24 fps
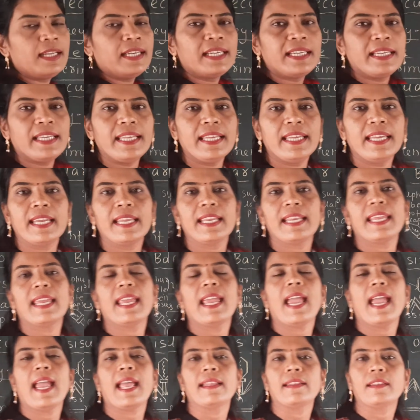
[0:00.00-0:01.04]
DNA
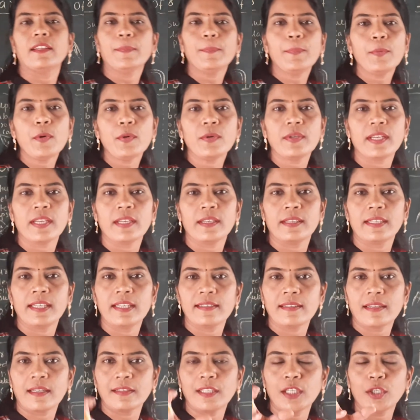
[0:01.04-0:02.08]
and the protein, these
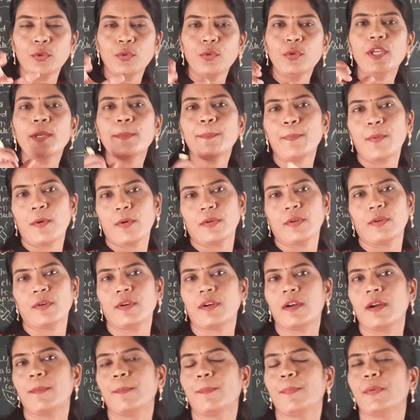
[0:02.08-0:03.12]
are the two important
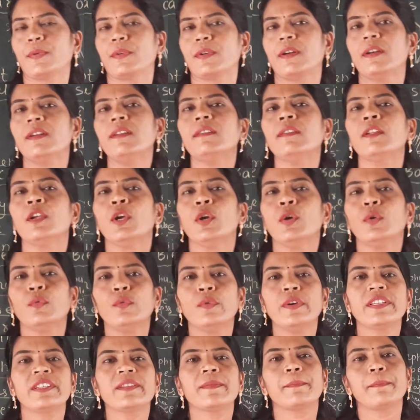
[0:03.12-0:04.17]
components
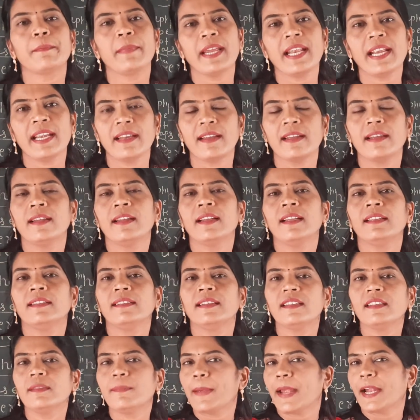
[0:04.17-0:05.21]
which made
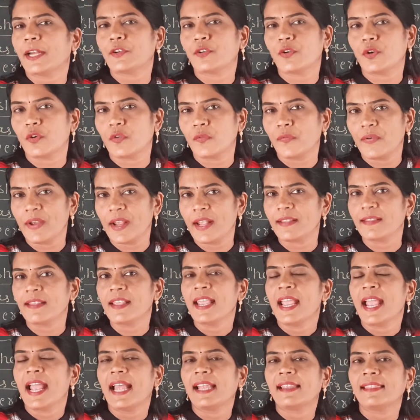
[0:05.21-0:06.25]
this bacteriophage,
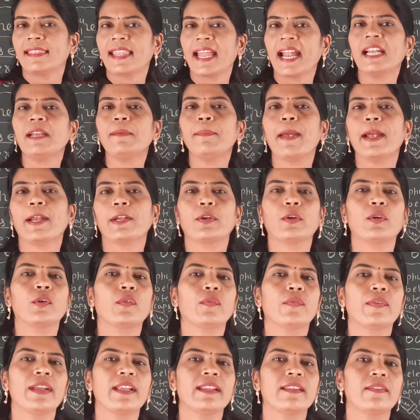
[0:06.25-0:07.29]
and that
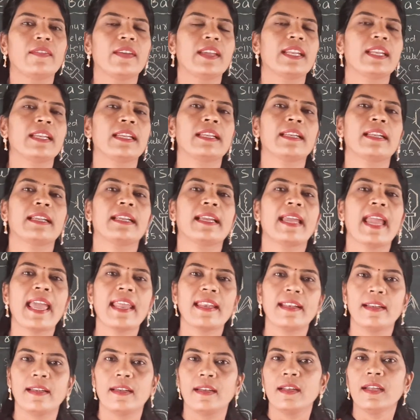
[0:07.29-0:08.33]
bacteriophage were
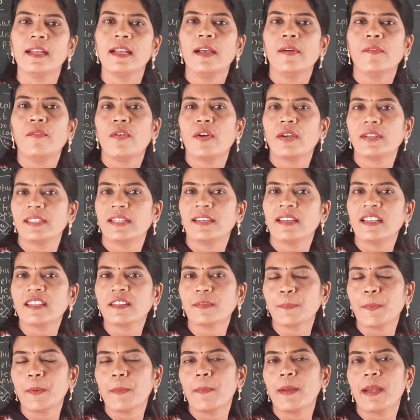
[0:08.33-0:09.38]
carried for their
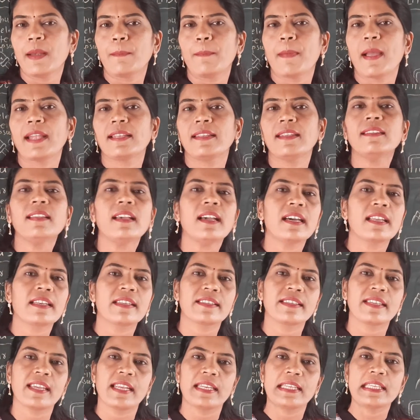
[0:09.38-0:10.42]
experiment by this
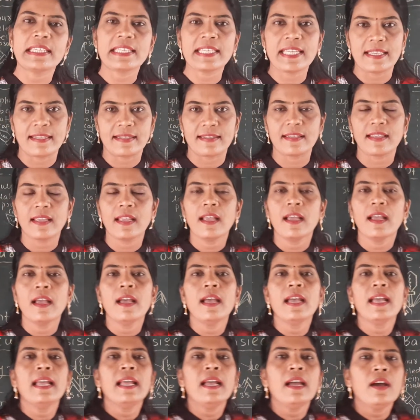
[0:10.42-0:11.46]
Hershey and Chase.
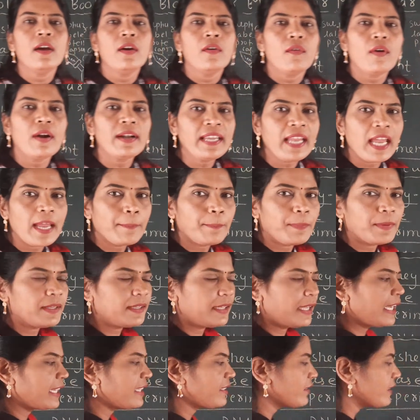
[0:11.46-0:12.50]
What happened
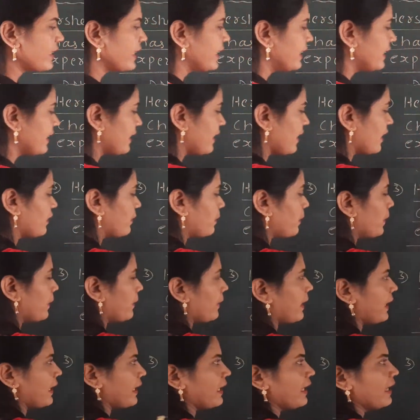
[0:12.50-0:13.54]
next in their
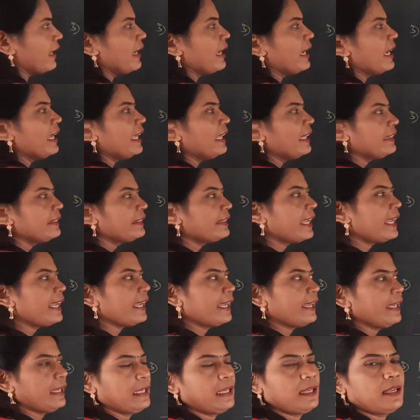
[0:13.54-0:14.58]
experiment?
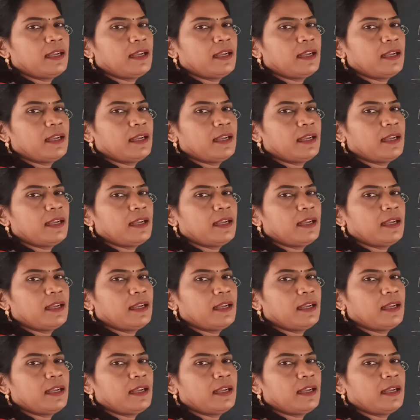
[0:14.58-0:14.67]
They